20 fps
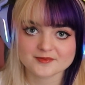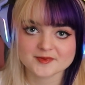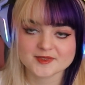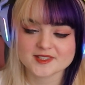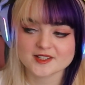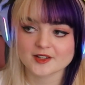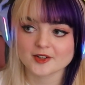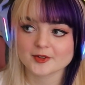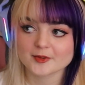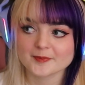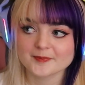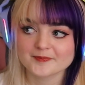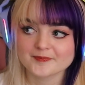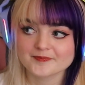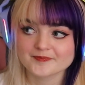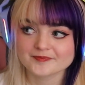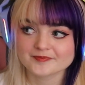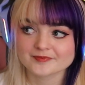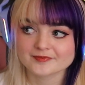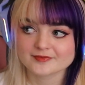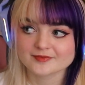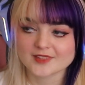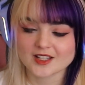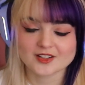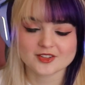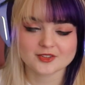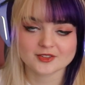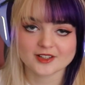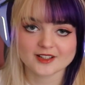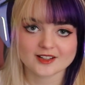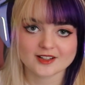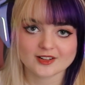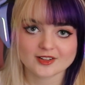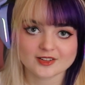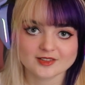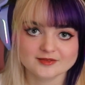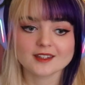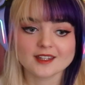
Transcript: So I don't like her.